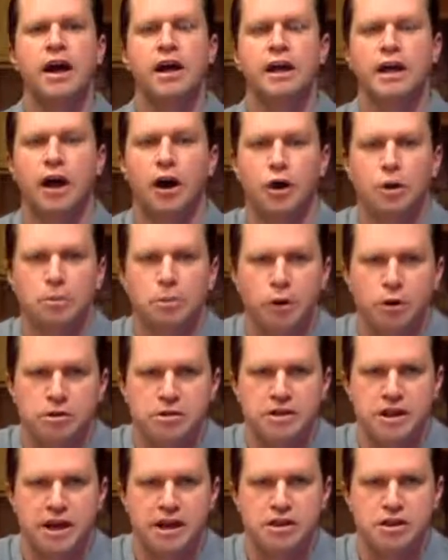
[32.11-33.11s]
Now, in
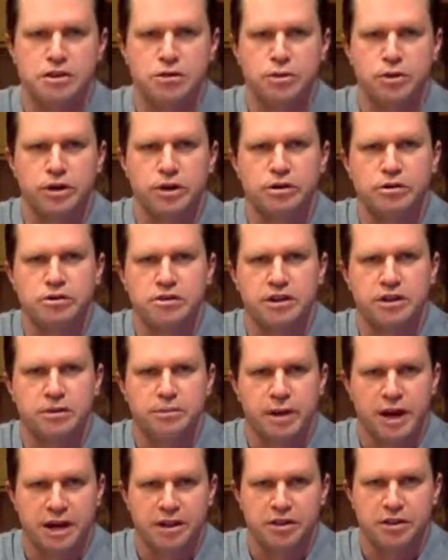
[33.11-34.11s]
most cases, we're using the
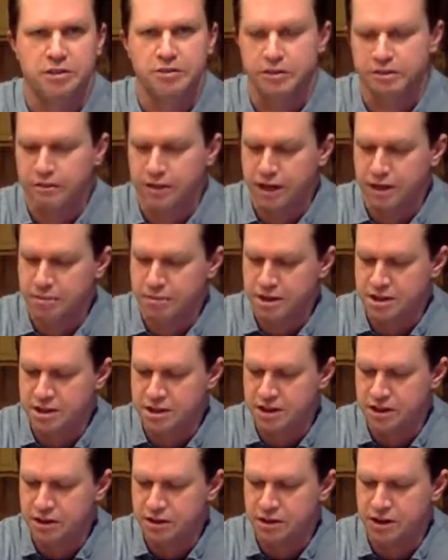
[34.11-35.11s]
Max Living Vitamin
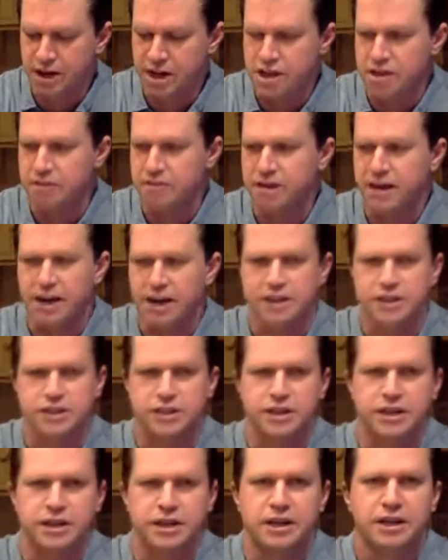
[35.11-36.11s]
C. You guys have
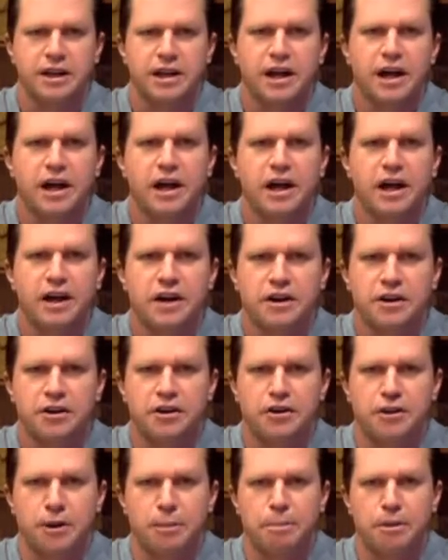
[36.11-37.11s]
actually
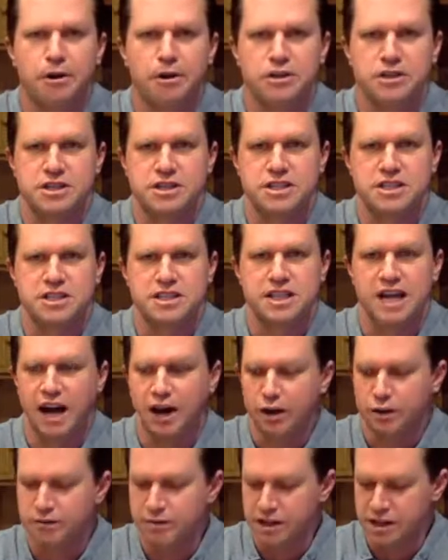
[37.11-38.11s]
currently purchased this
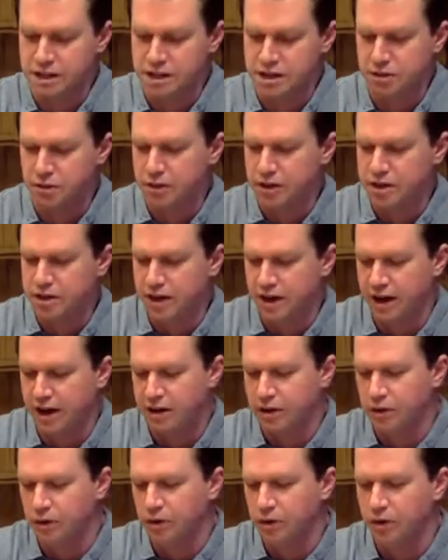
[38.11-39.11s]
out of it, so it's
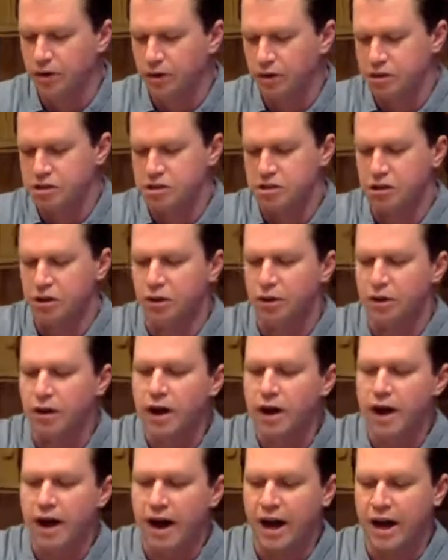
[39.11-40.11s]
on order. So
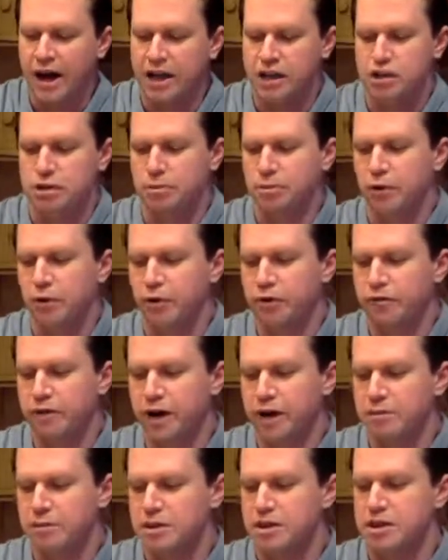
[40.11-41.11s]
I had some old
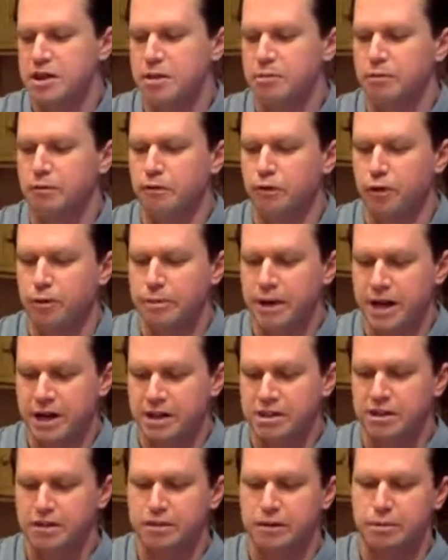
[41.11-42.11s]
vitamin C before
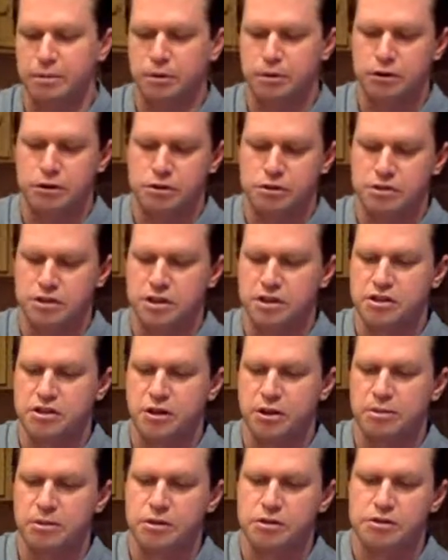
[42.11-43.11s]
Max Living produced it, so
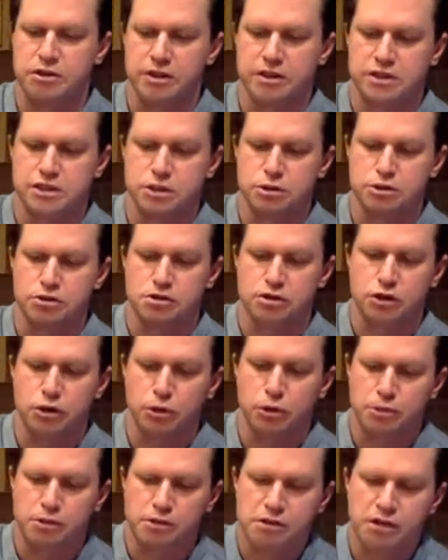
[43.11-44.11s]
I'm using 2
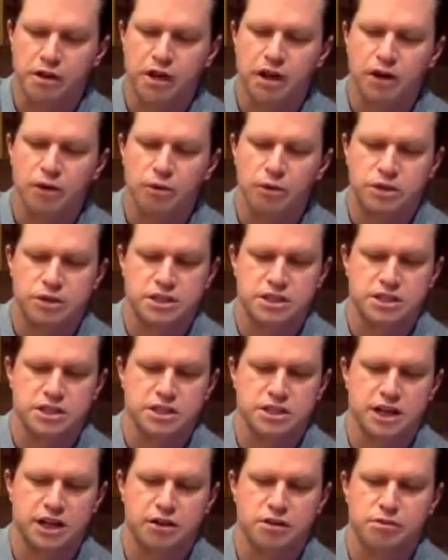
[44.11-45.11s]
scoops, which is
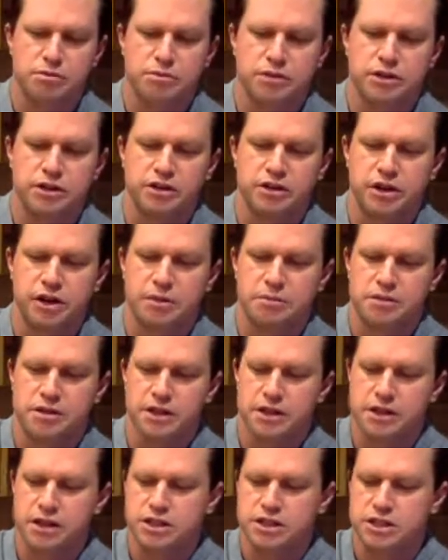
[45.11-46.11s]
1,000 milligrams
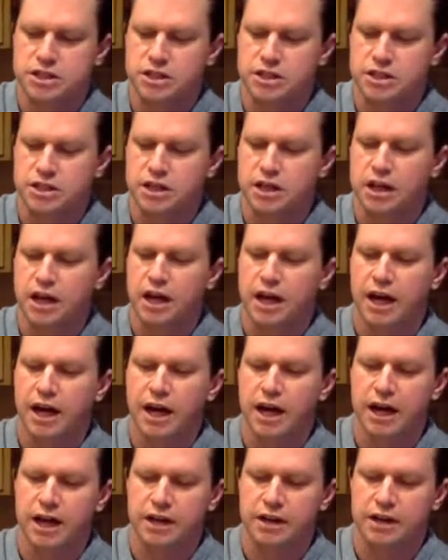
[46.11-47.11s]
each.
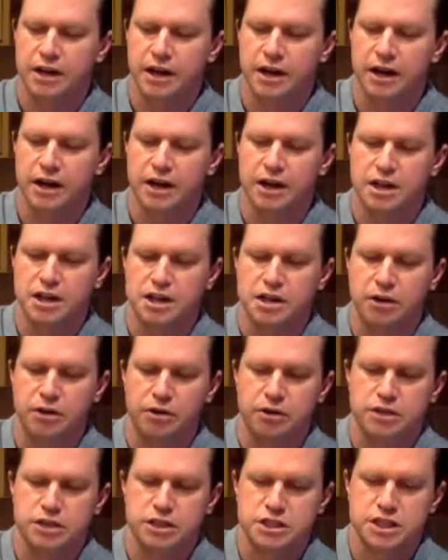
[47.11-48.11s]
And
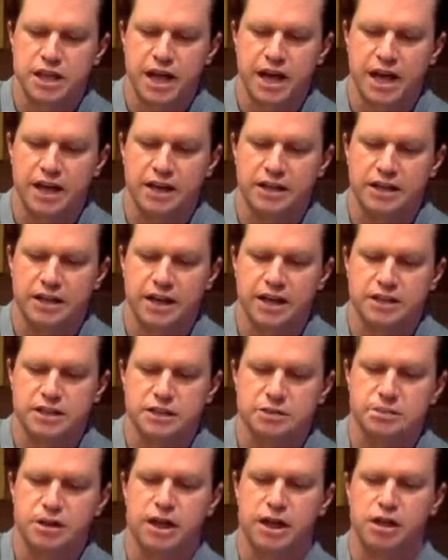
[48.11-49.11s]
so just adding that
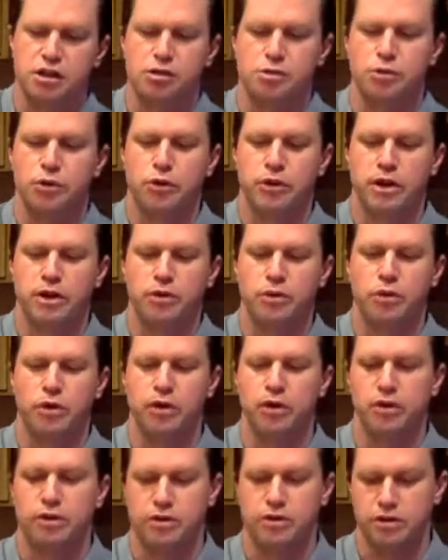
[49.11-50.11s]
to my smoothie,
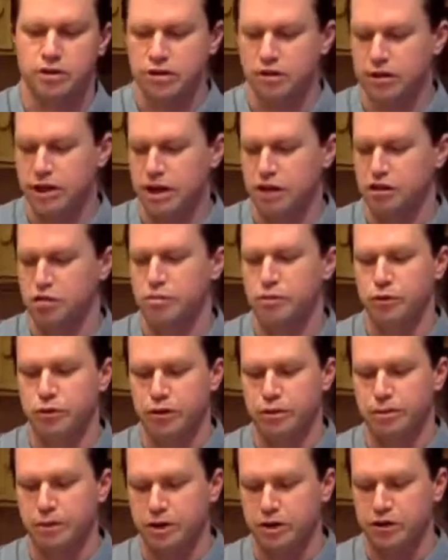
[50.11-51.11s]
not
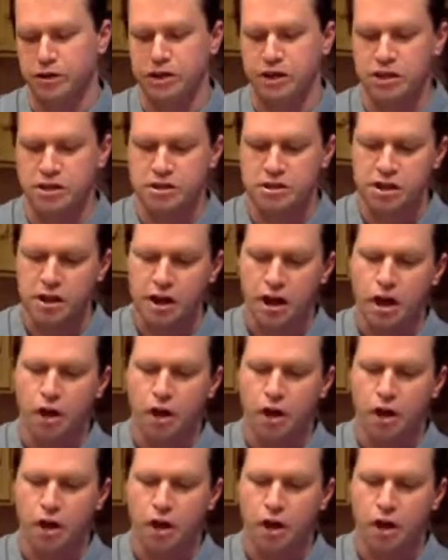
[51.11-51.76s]
smoothie, but greens.